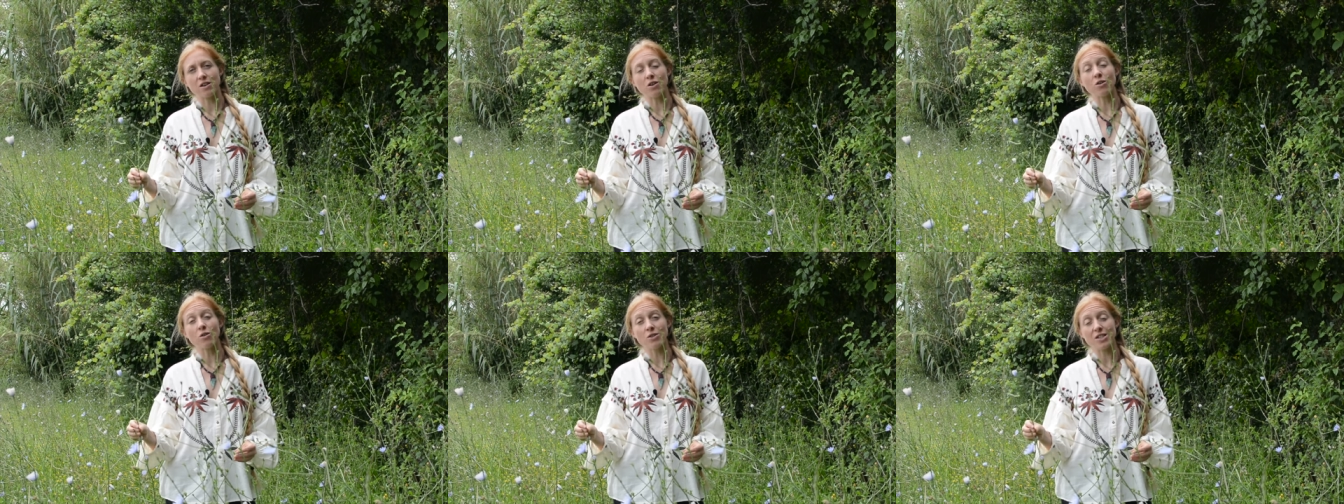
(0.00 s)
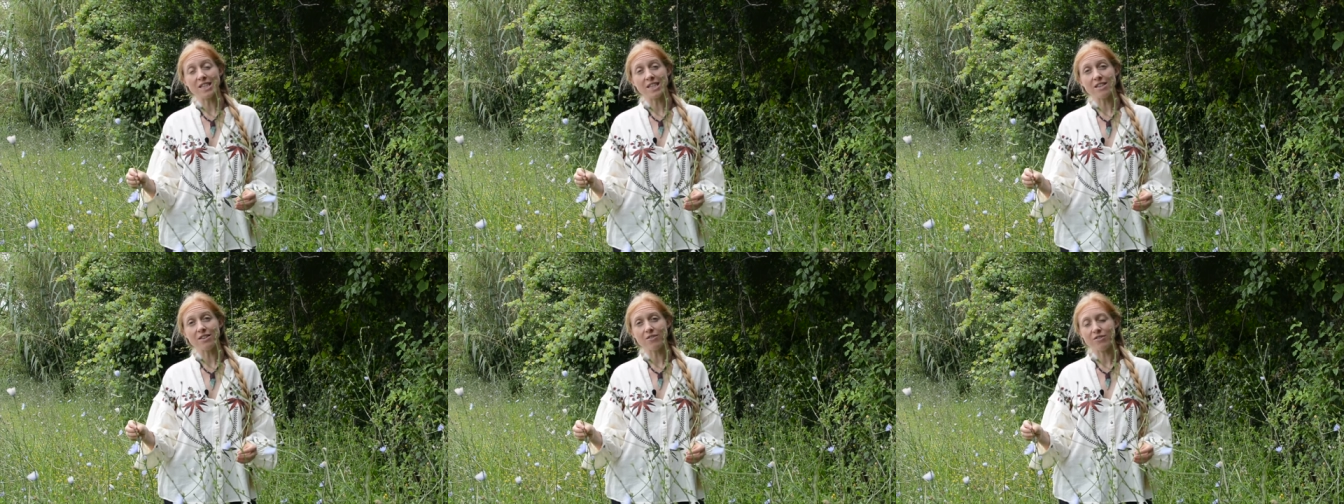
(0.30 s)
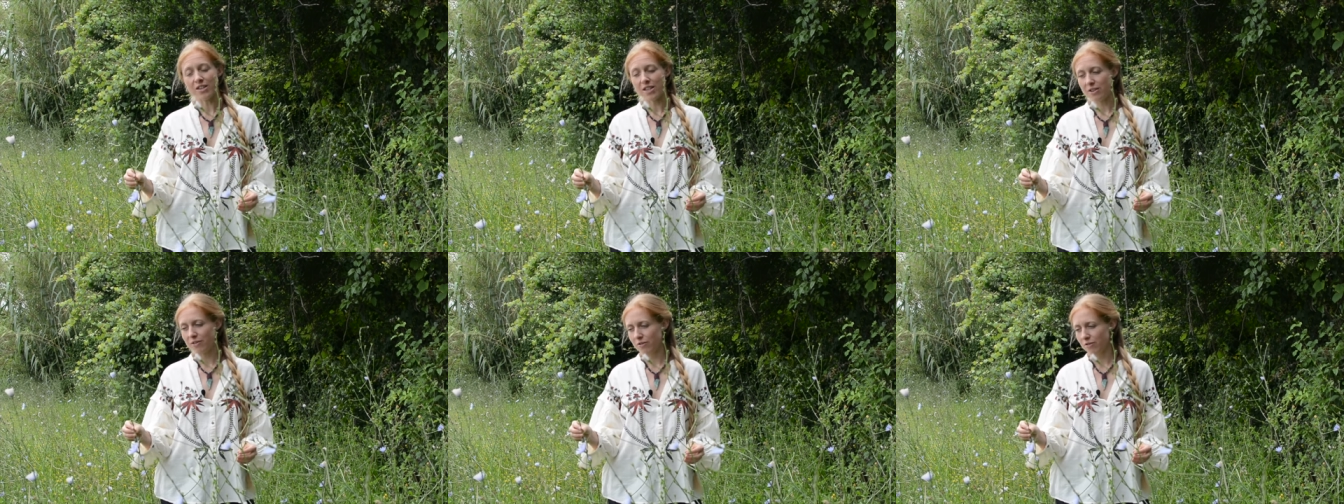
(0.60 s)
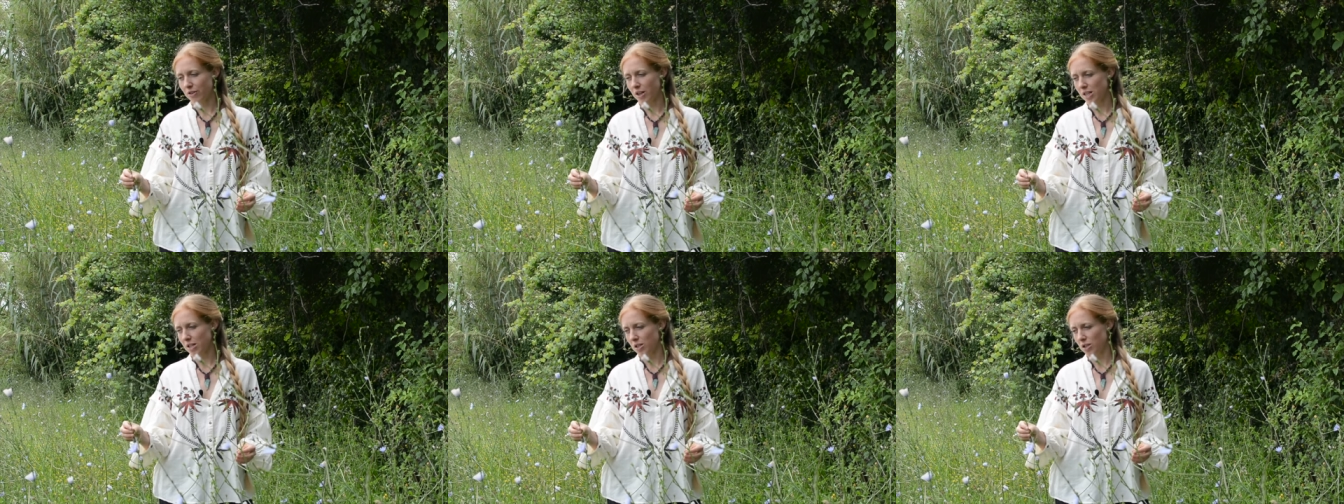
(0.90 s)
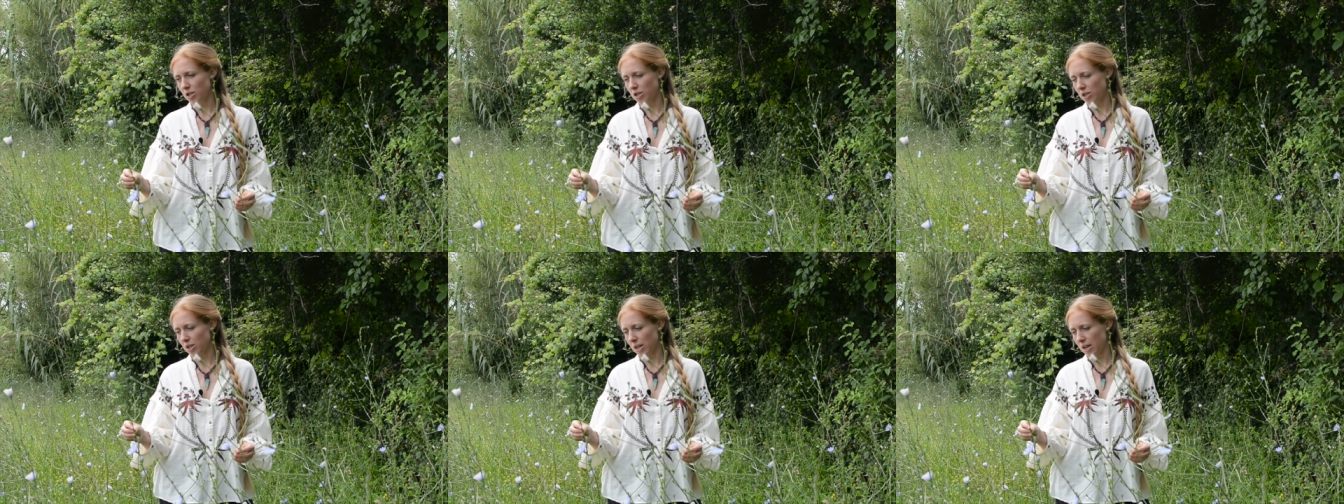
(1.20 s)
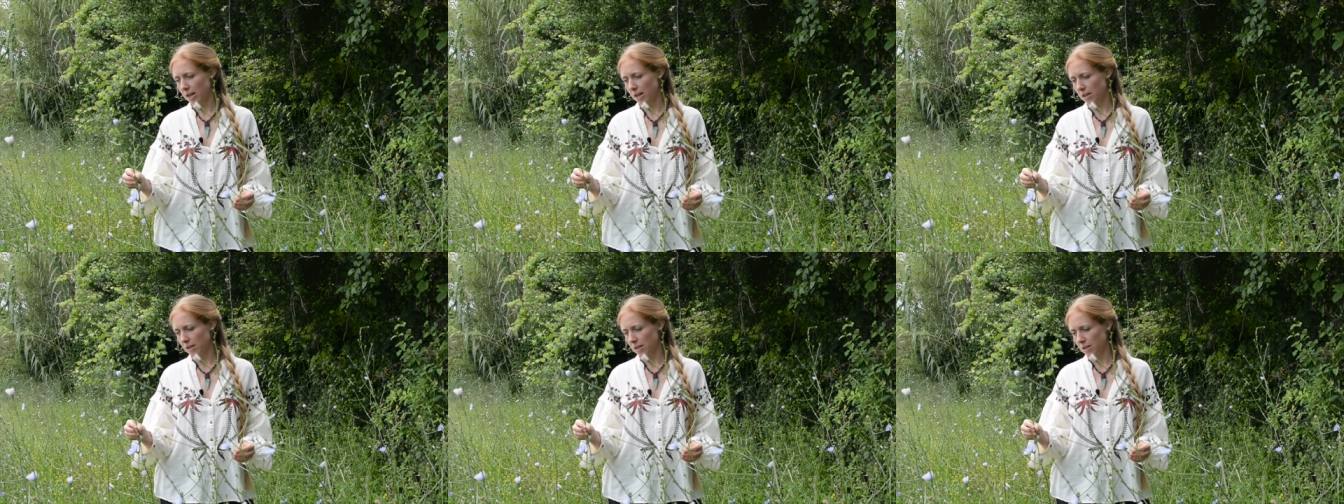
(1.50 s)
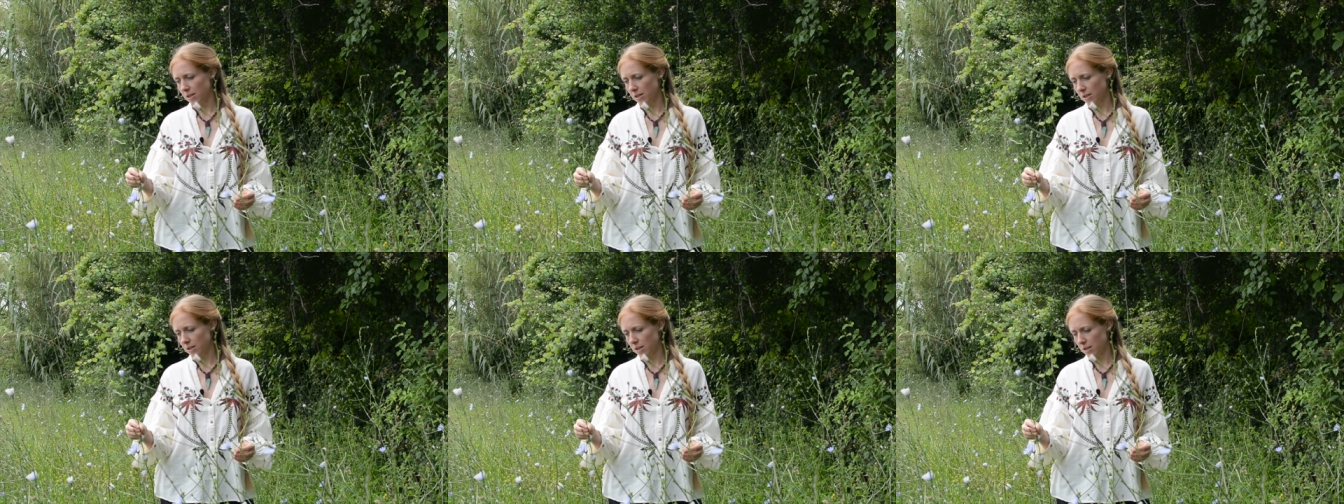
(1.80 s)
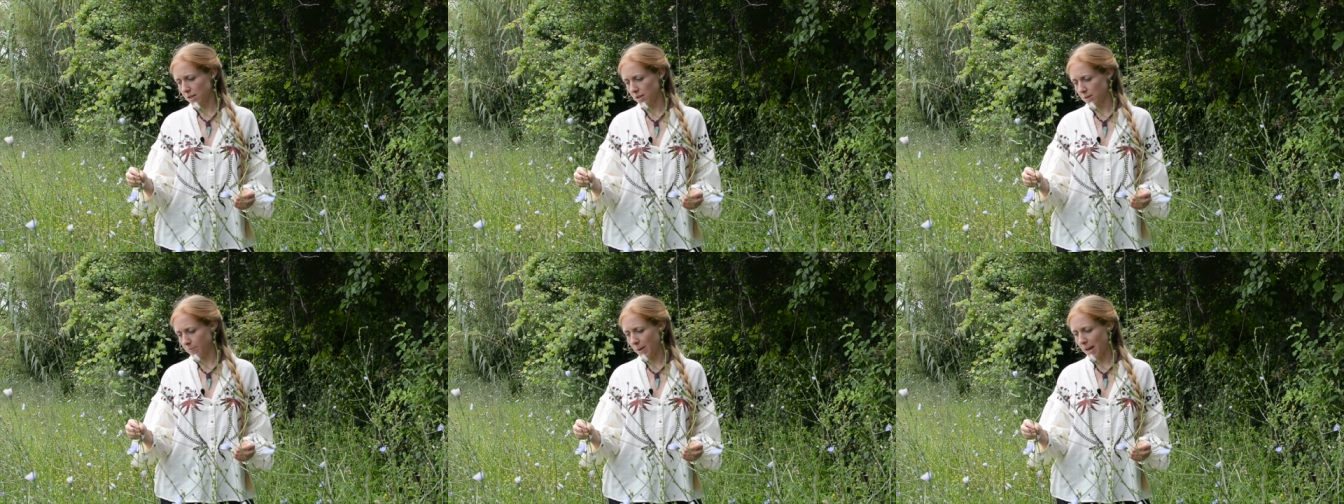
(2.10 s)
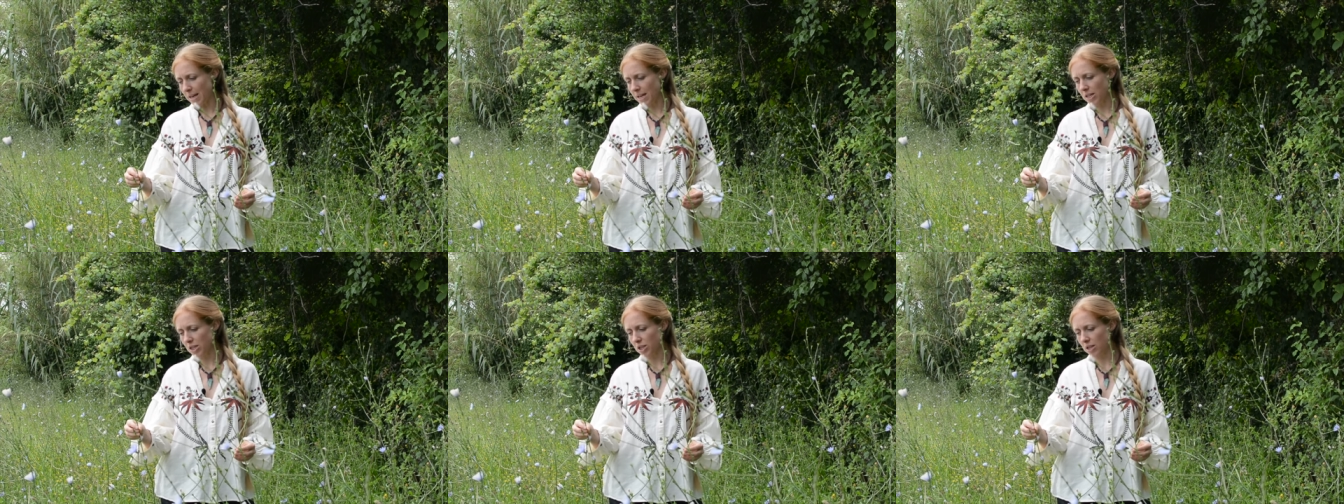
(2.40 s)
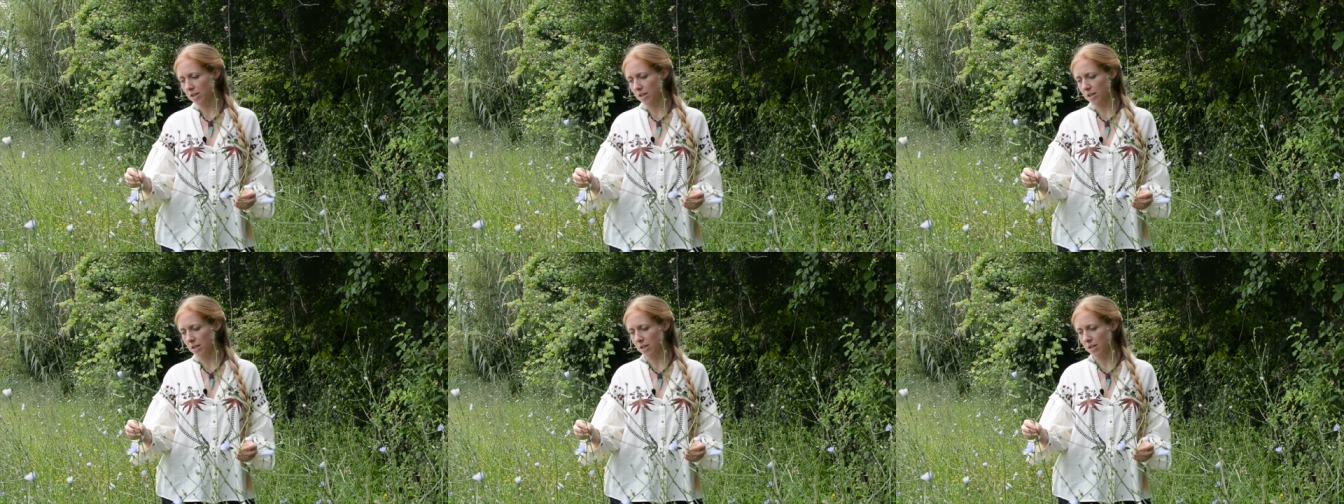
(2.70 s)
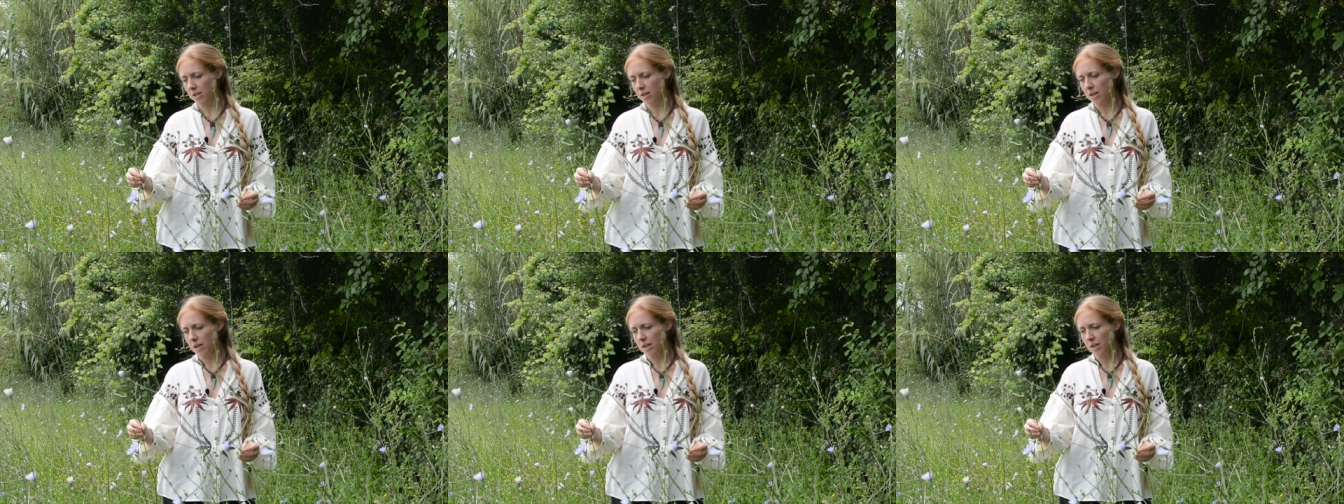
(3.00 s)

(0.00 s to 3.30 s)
endive in French and uh, Spanish and the,